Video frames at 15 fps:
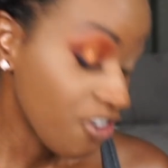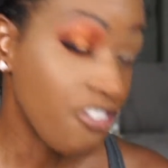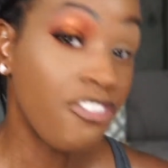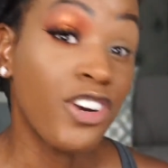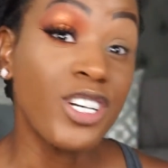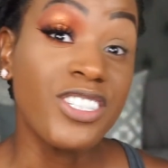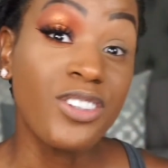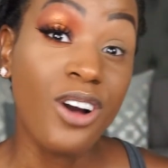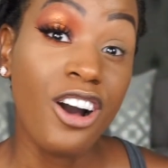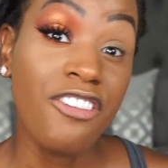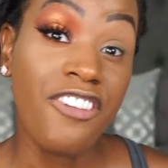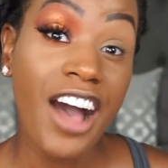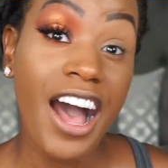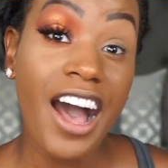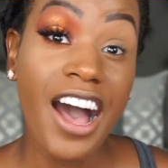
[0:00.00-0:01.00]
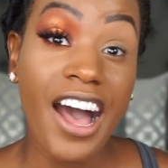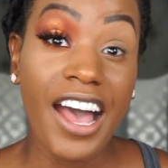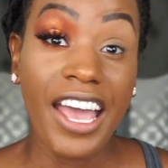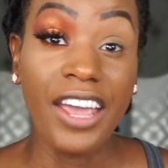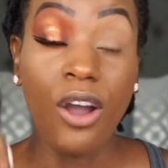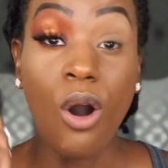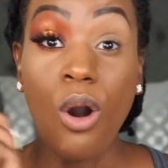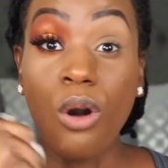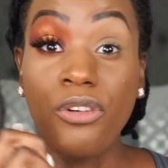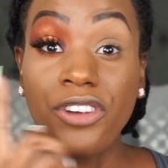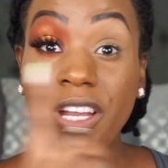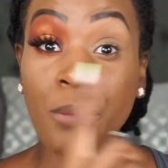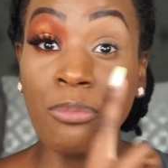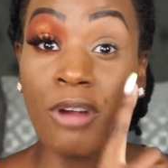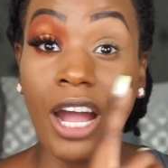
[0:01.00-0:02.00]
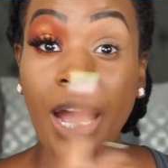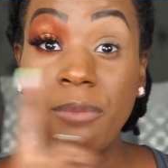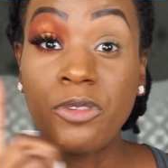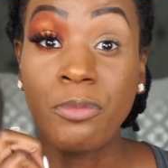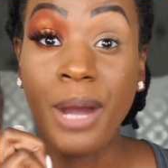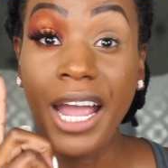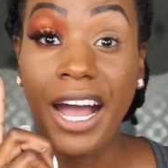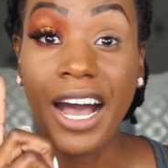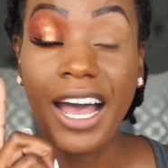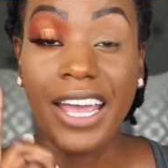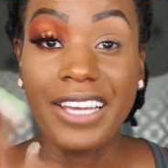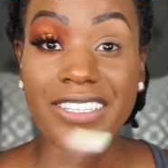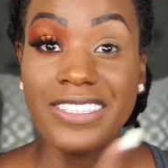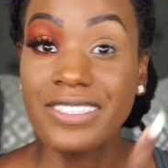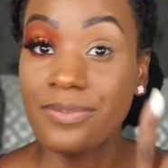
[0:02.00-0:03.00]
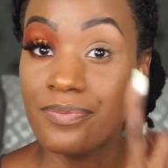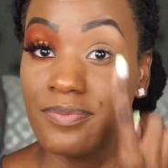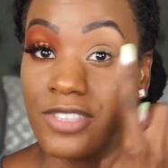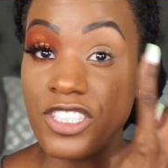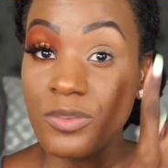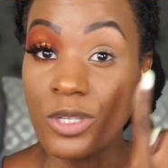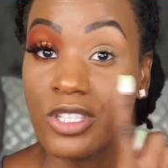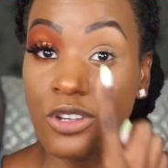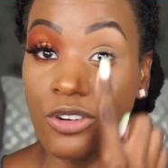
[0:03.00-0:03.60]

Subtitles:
First off, I already primed my eyes. This one's